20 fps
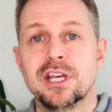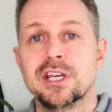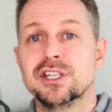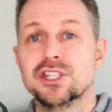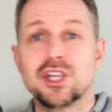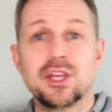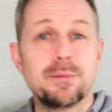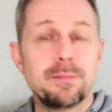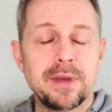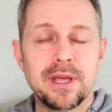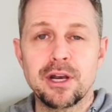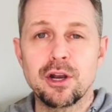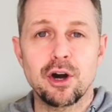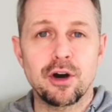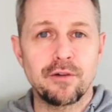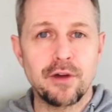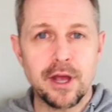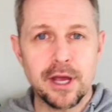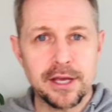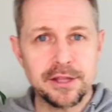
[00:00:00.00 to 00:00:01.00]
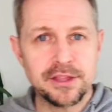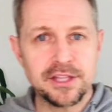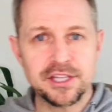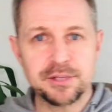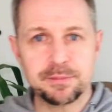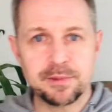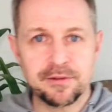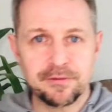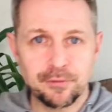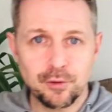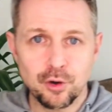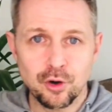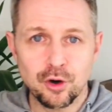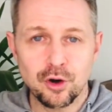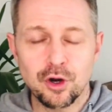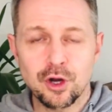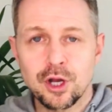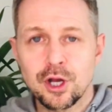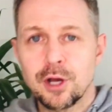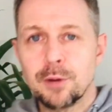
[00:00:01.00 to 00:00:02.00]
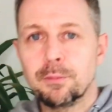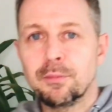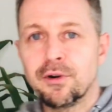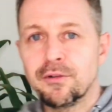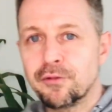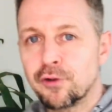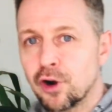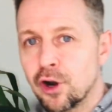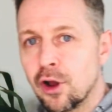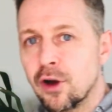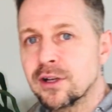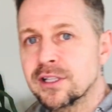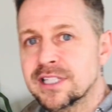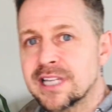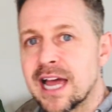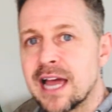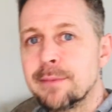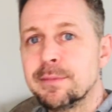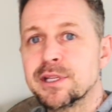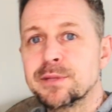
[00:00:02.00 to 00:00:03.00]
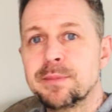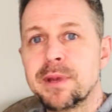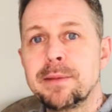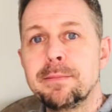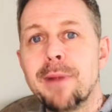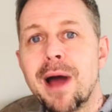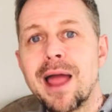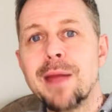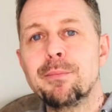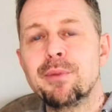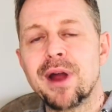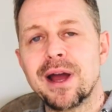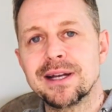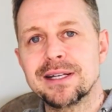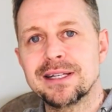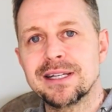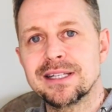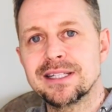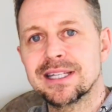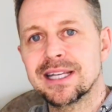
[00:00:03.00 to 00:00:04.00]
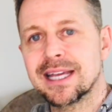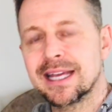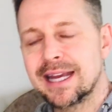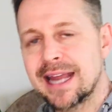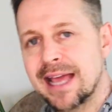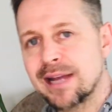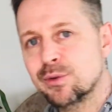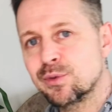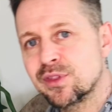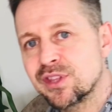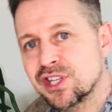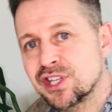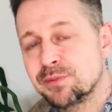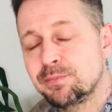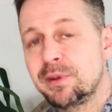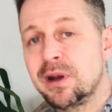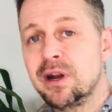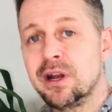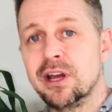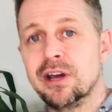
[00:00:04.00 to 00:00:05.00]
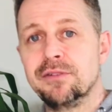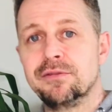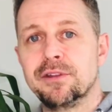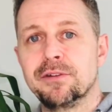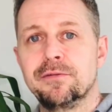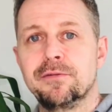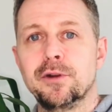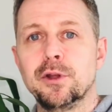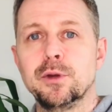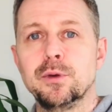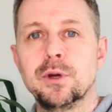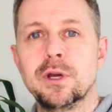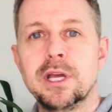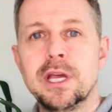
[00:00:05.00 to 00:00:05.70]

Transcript: So you may not have heard this before, but for a long time it's been my practice to connect with the spirit of the flute